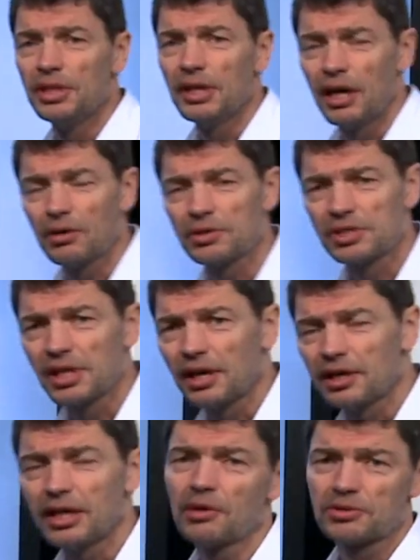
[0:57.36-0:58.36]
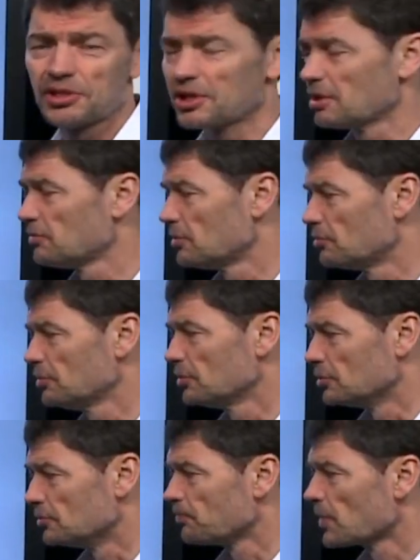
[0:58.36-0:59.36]
the outside of the
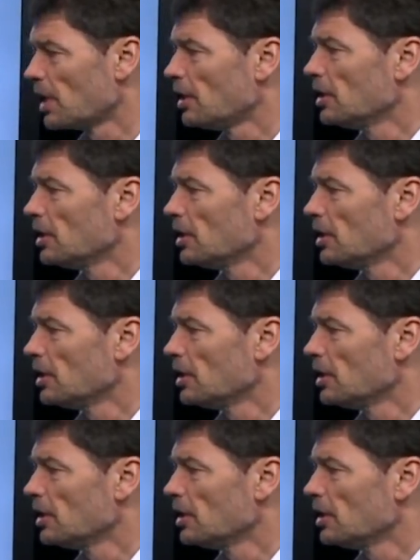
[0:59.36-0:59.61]
room.